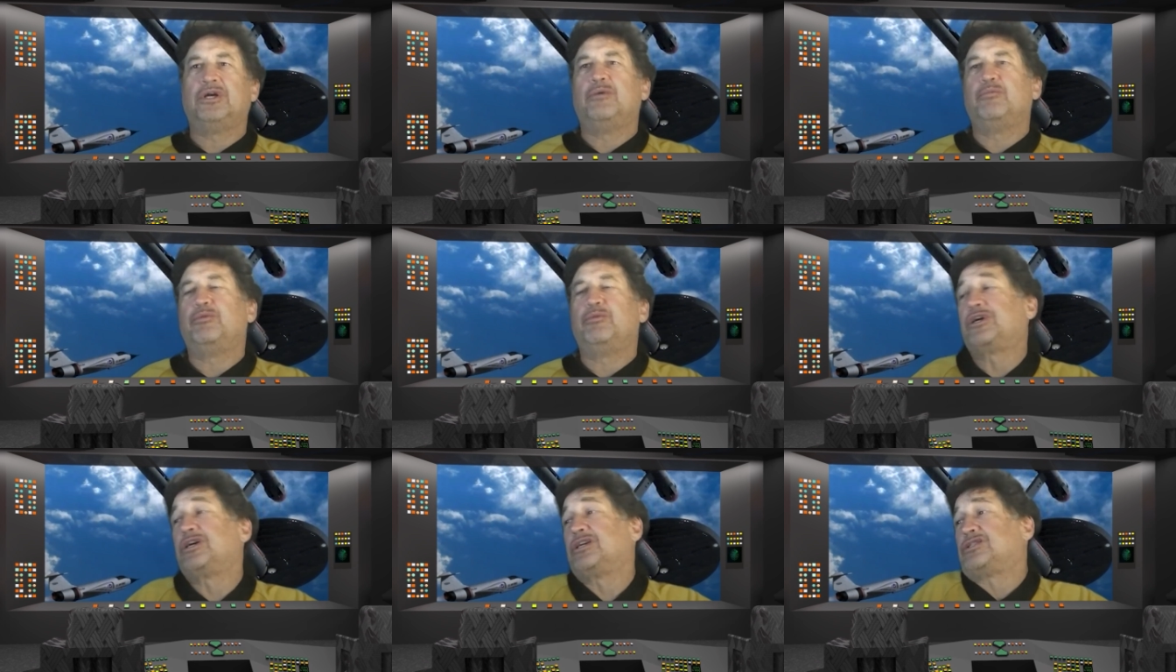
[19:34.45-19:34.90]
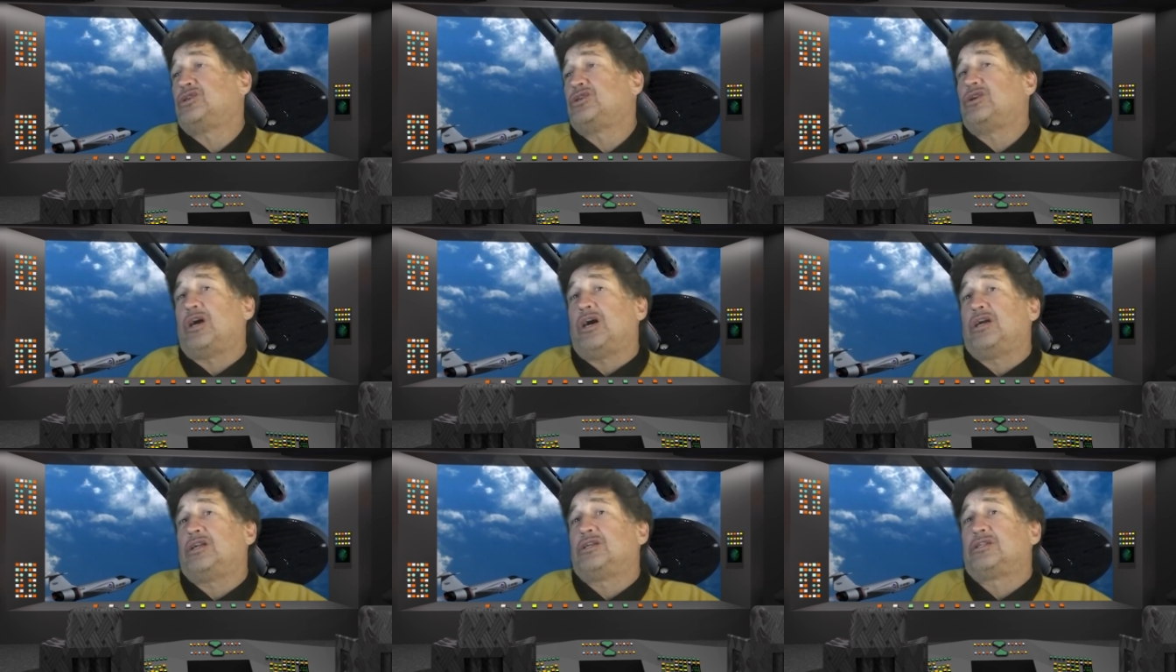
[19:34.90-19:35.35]
Because
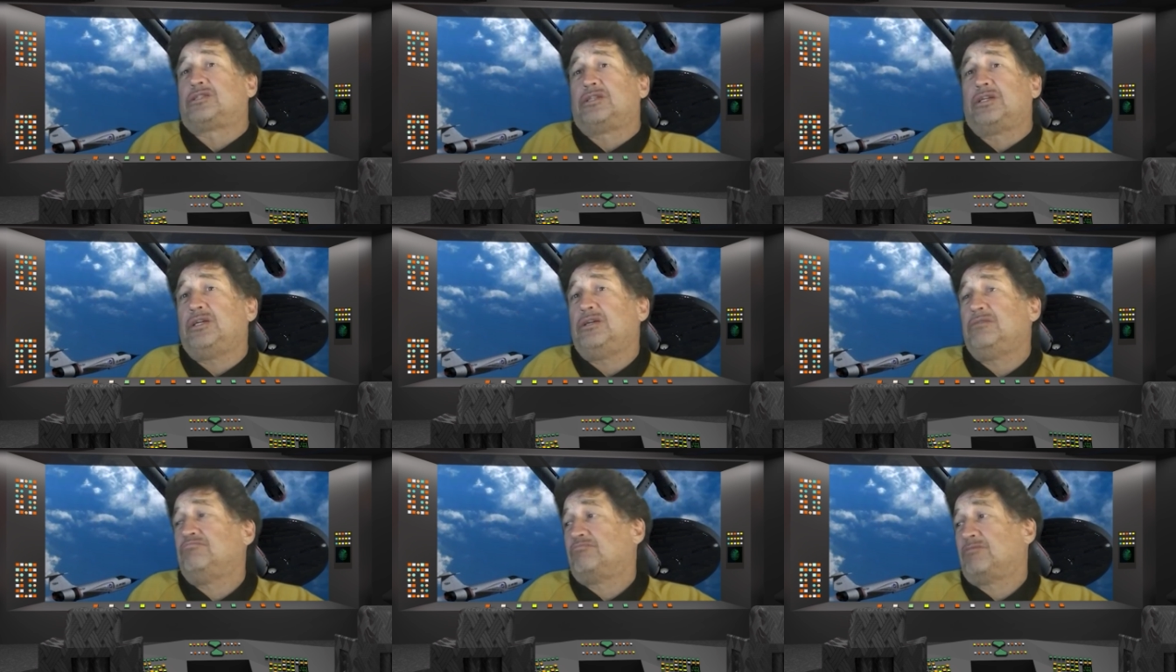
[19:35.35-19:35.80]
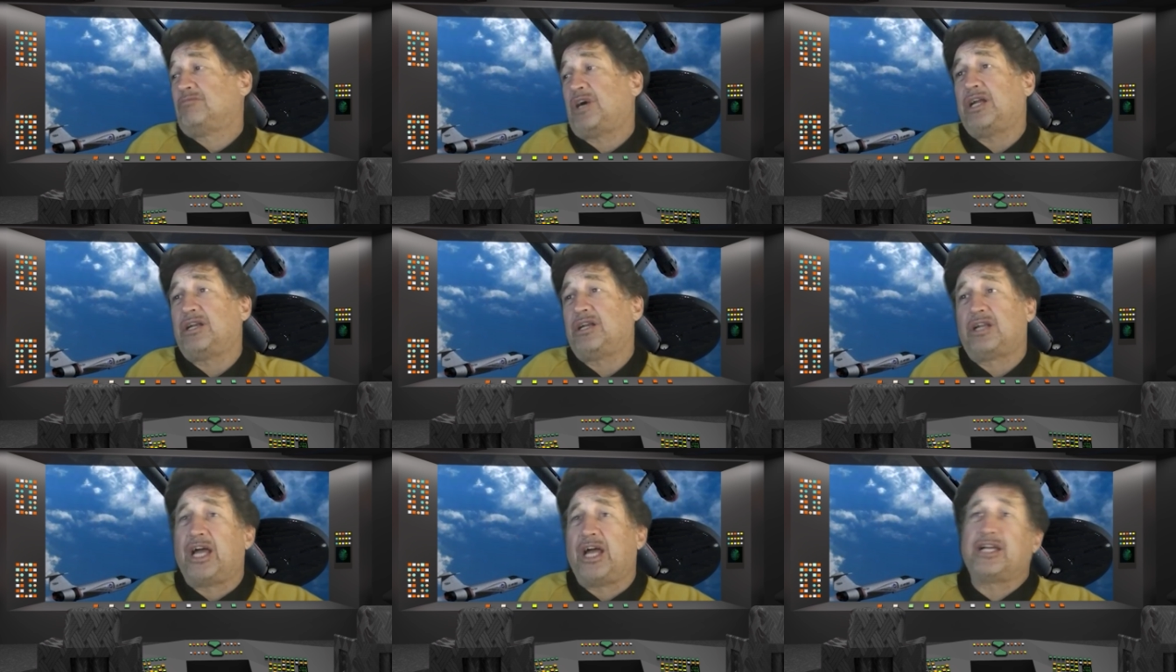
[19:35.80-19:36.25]
honestly,
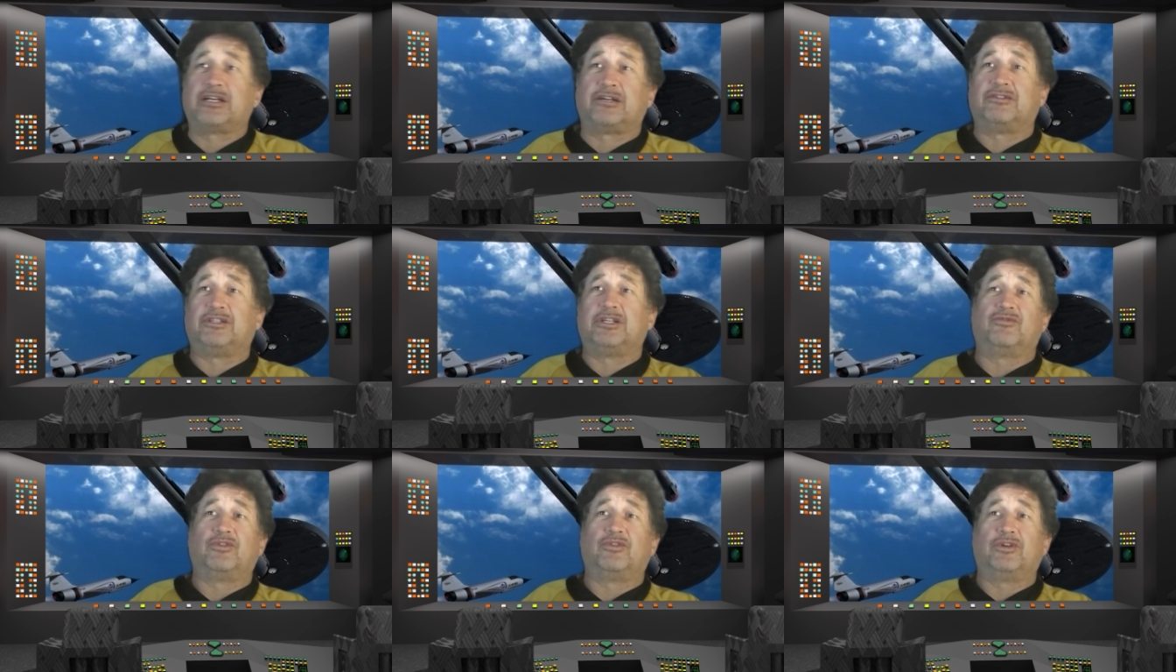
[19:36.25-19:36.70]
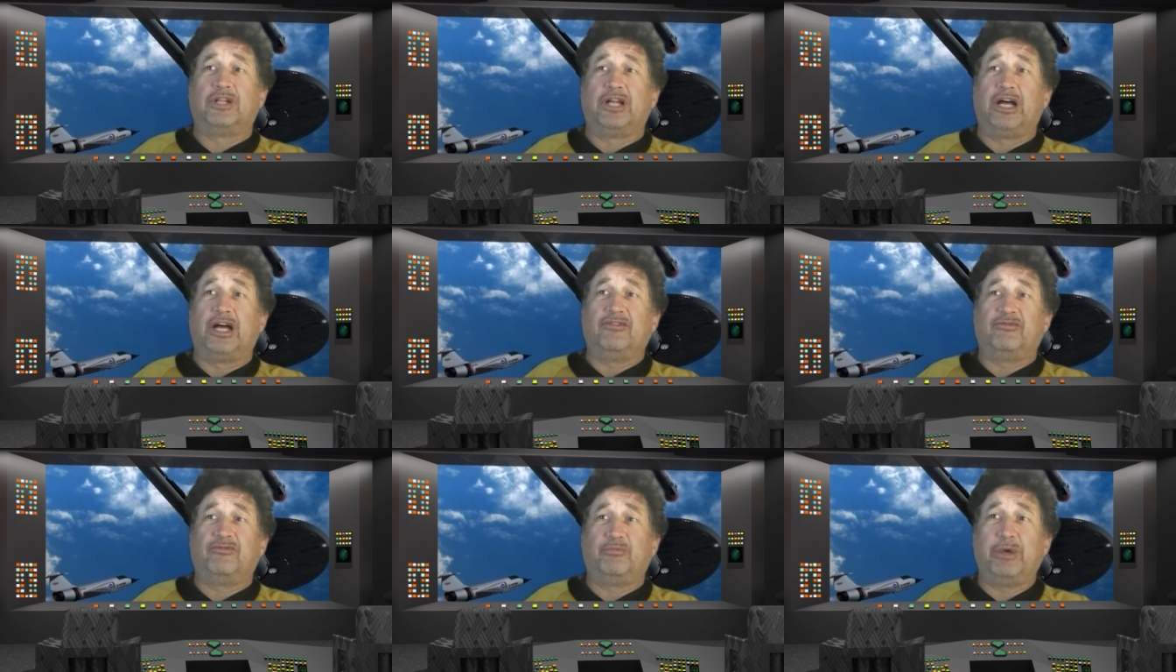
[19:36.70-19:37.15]
I'd like a different
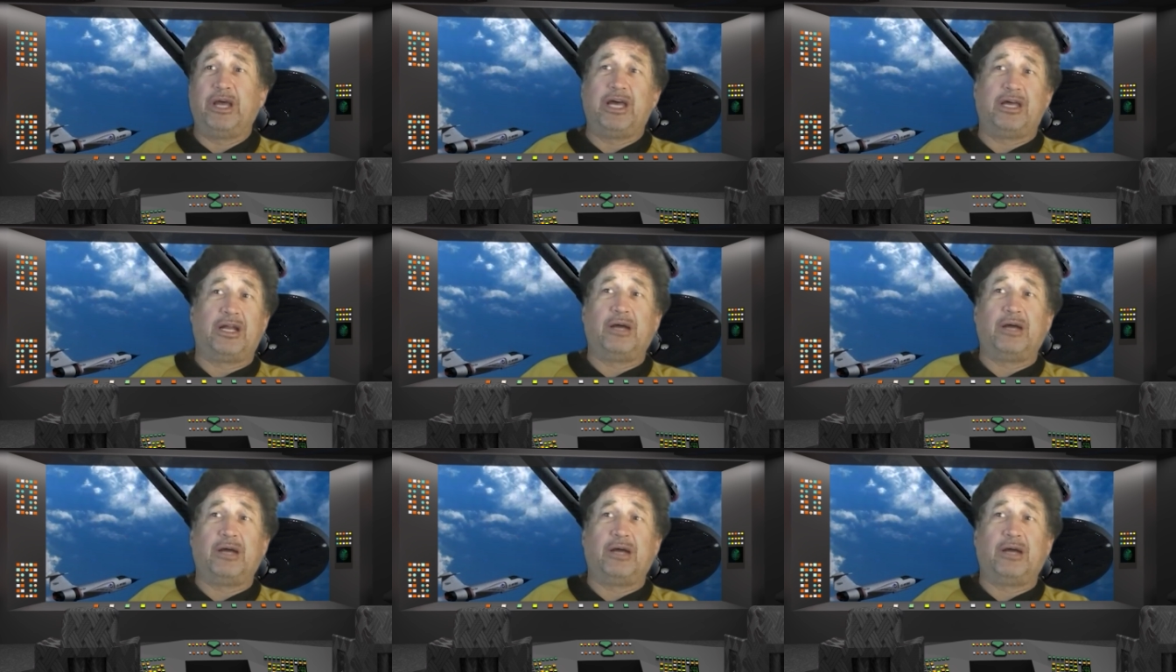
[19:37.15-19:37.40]
life, man.